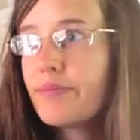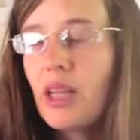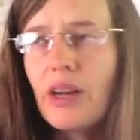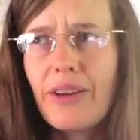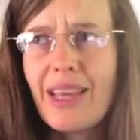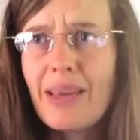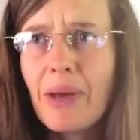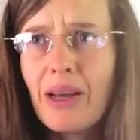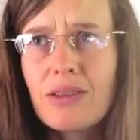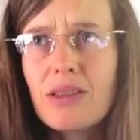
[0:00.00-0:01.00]
you know,
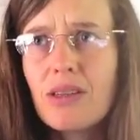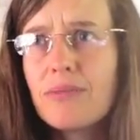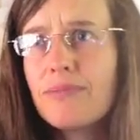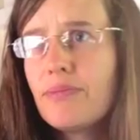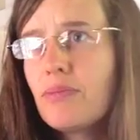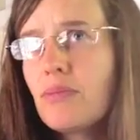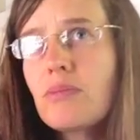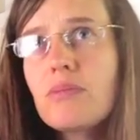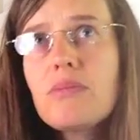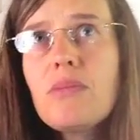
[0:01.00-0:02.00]
emails and
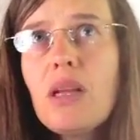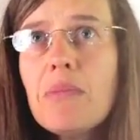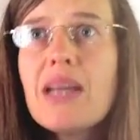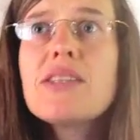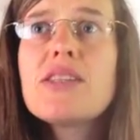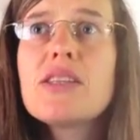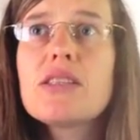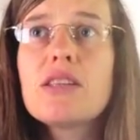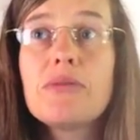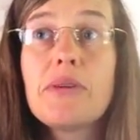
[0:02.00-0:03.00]
messages and
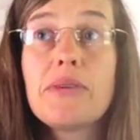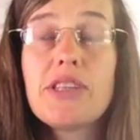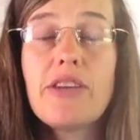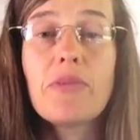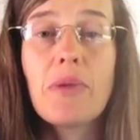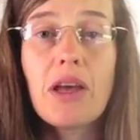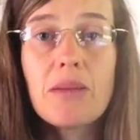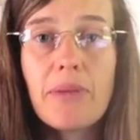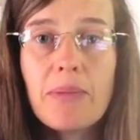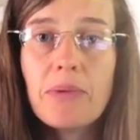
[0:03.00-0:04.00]
stuff we received from other
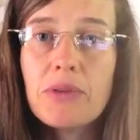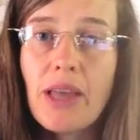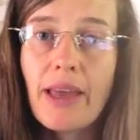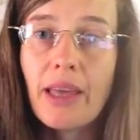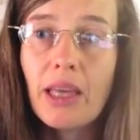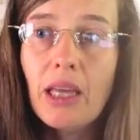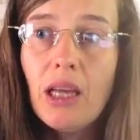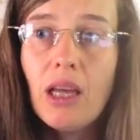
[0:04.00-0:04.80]
people saying